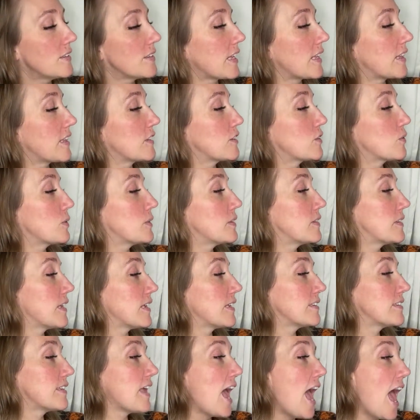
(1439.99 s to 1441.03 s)
Like this one
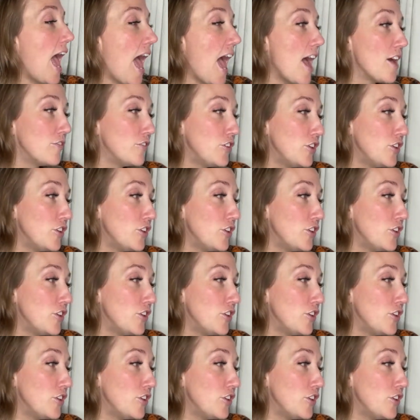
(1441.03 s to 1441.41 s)
says, have